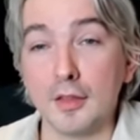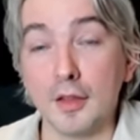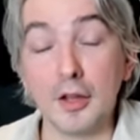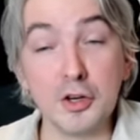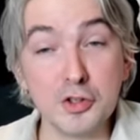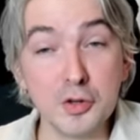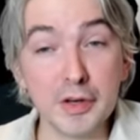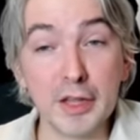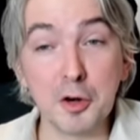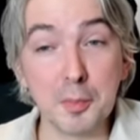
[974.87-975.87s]
An
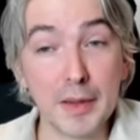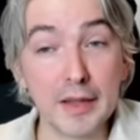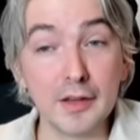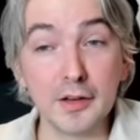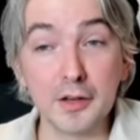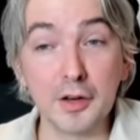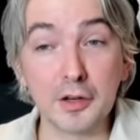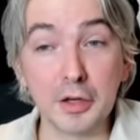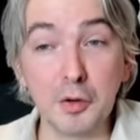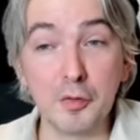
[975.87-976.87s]
adjudicator may, in
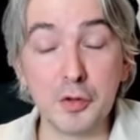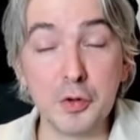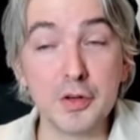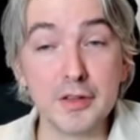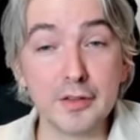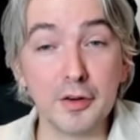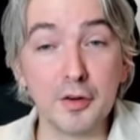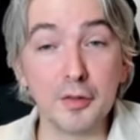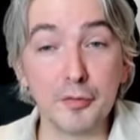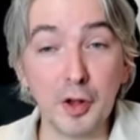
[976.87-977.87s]
conducting a review,
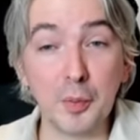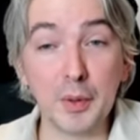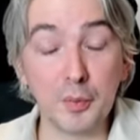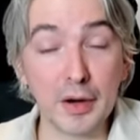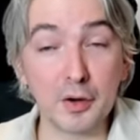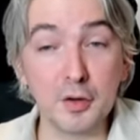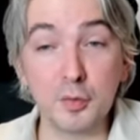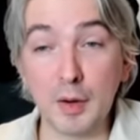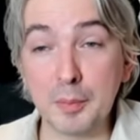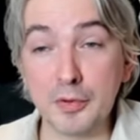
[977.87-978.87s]
consider the following
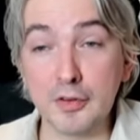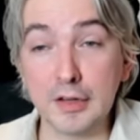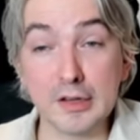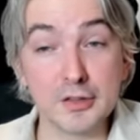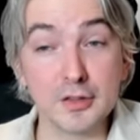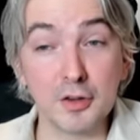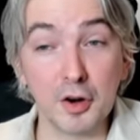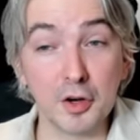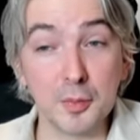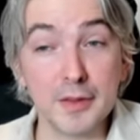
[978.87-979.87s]
records, representations,
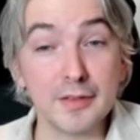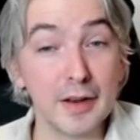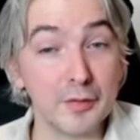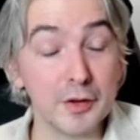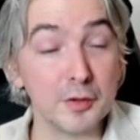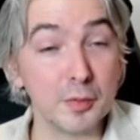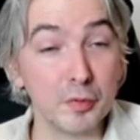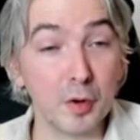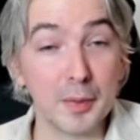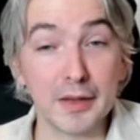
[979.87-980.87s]
arguments, and evidence
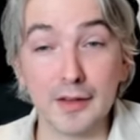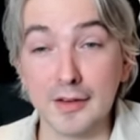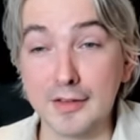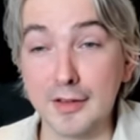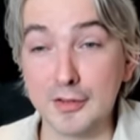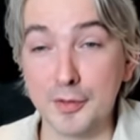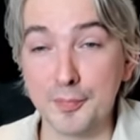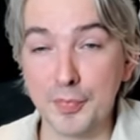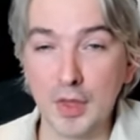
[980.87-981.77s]
before making a decision.